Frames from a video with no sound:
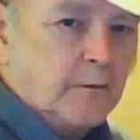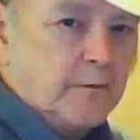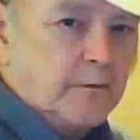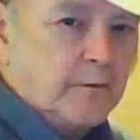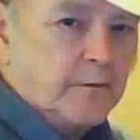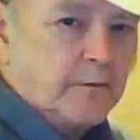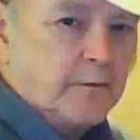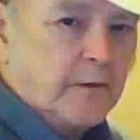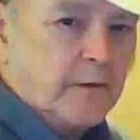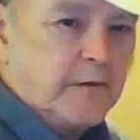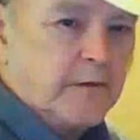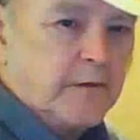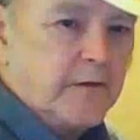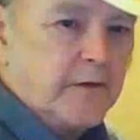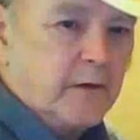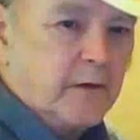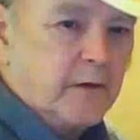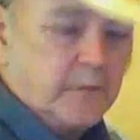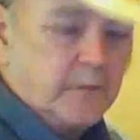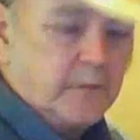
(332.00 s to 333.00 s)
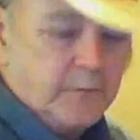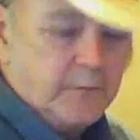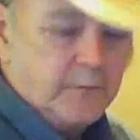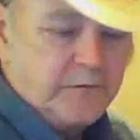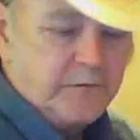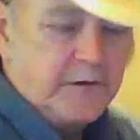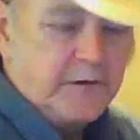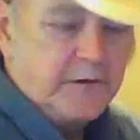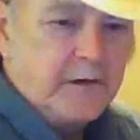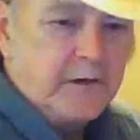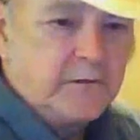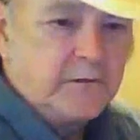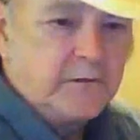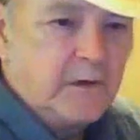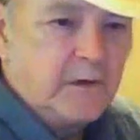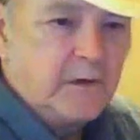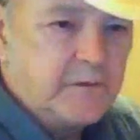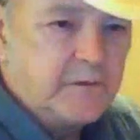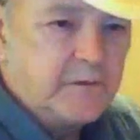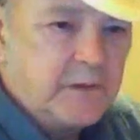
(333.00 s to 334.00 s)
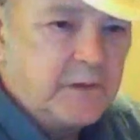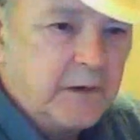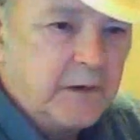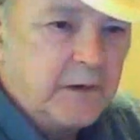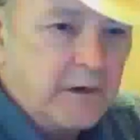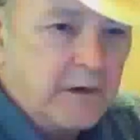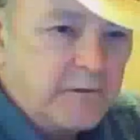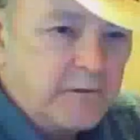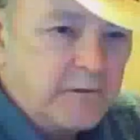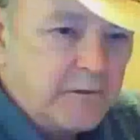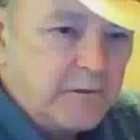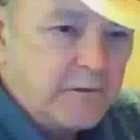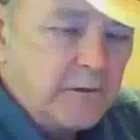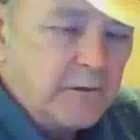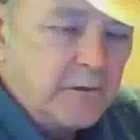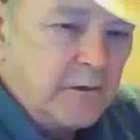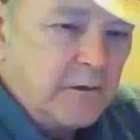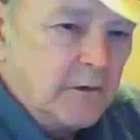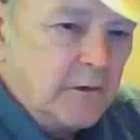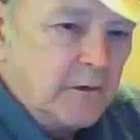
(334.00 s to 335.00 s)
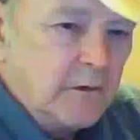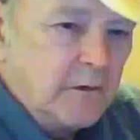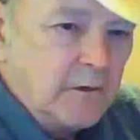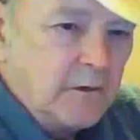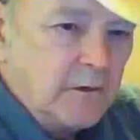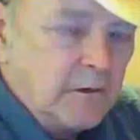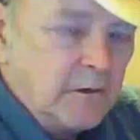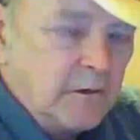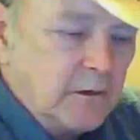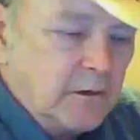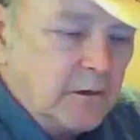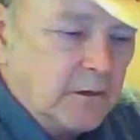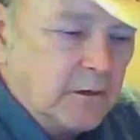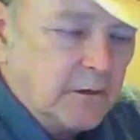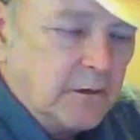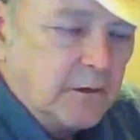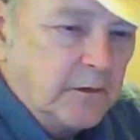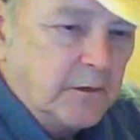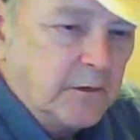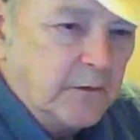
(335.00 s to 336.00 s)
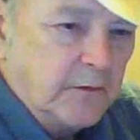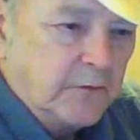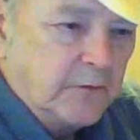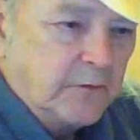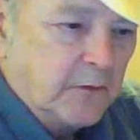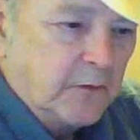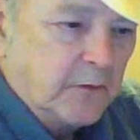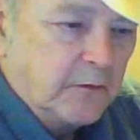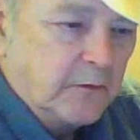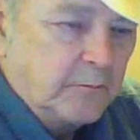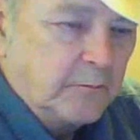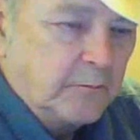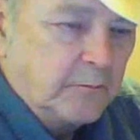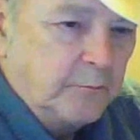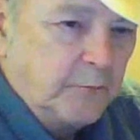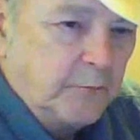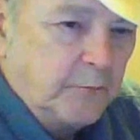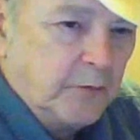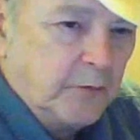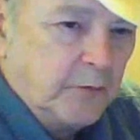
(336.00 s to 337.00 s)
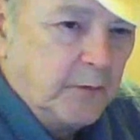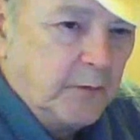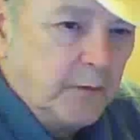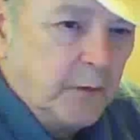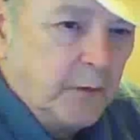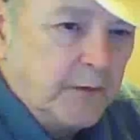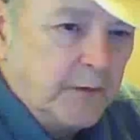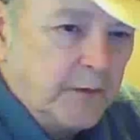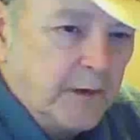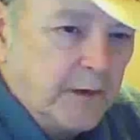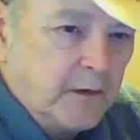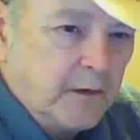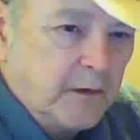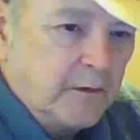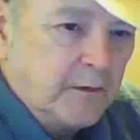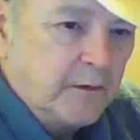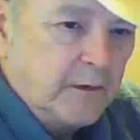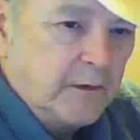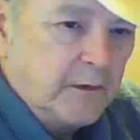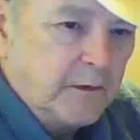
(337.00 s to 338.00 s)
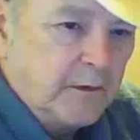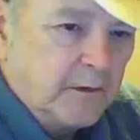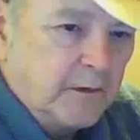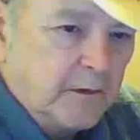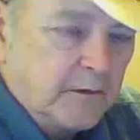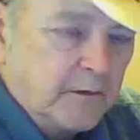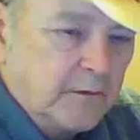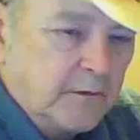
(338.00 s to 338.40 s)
So that's how we would stay in touch, I guess, if our grid went down and